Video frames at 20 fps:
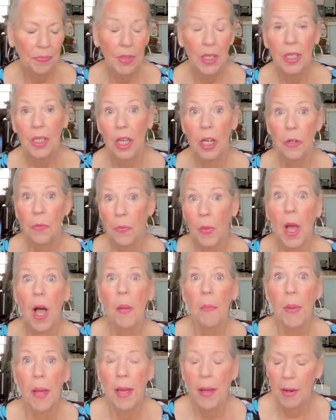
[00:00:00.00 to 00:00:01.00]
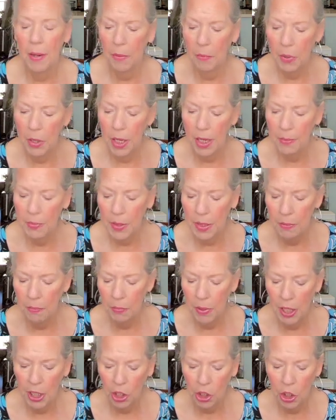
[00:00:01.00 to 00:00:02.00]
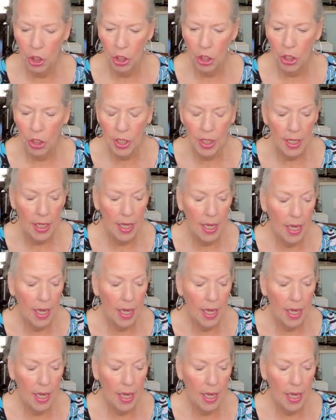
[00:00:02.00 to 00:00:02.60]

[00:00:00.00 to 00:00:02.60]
So I'll put up some pictures.